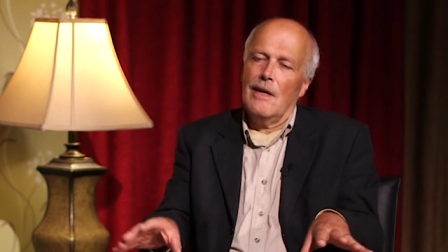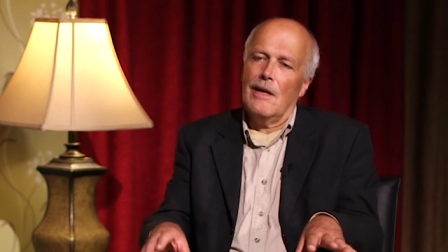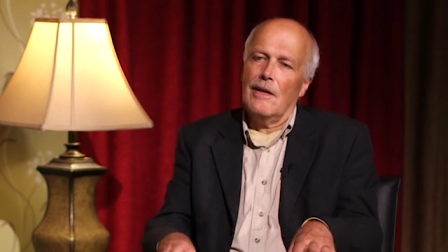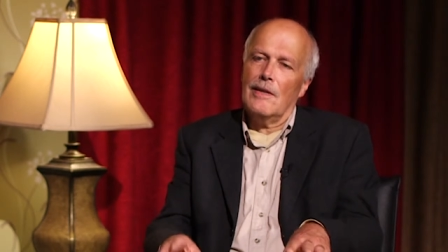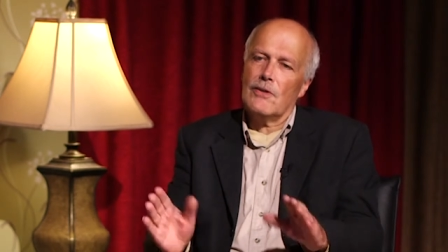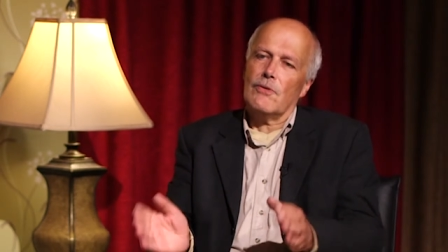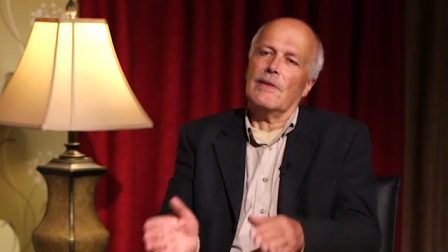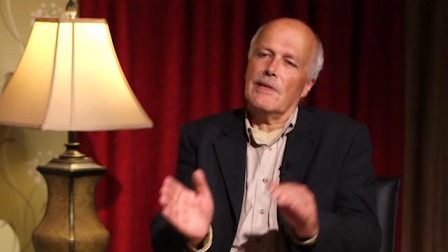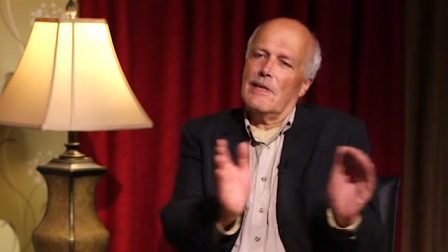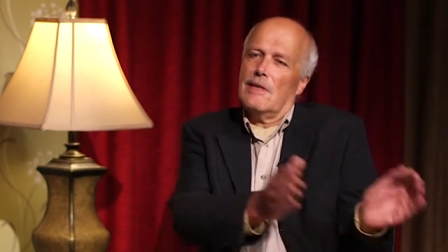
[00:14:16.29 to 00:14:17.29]
They're
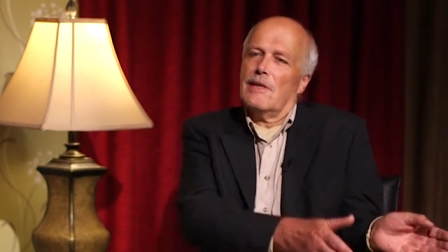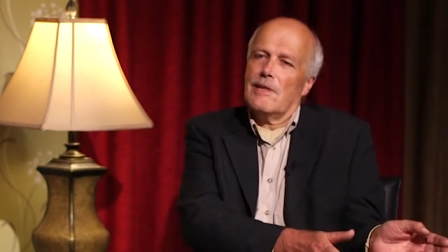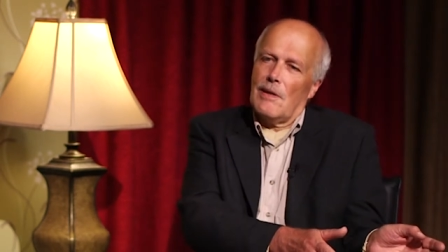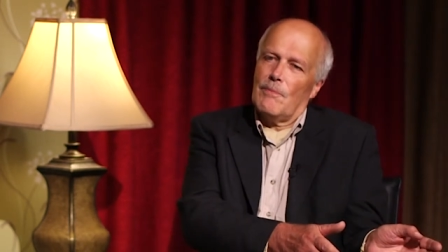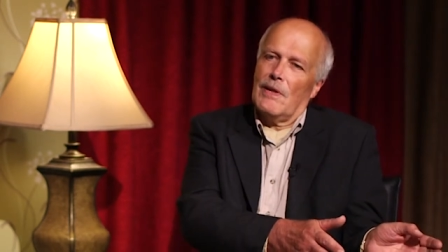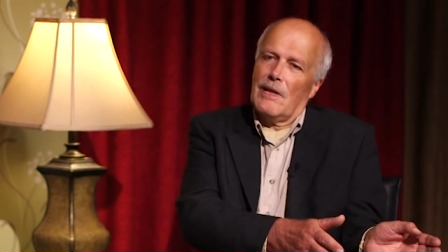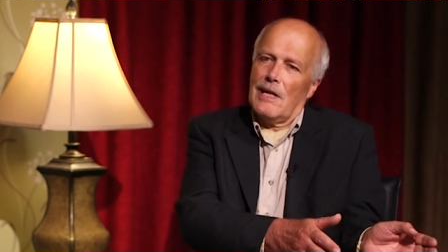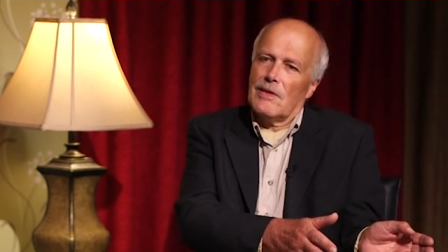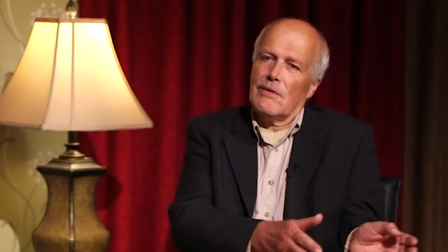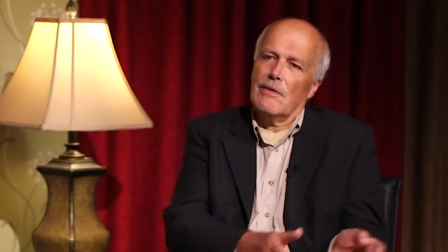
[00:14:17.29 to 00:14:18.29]
treated as a separate
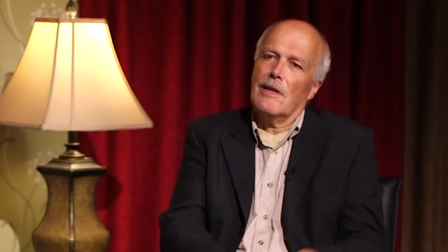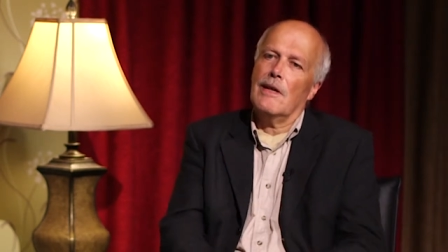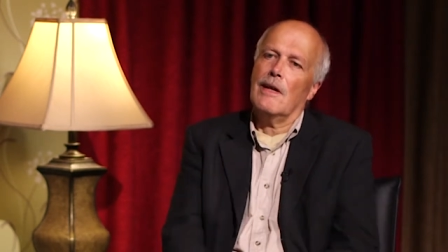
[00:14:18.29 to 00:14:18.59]
category.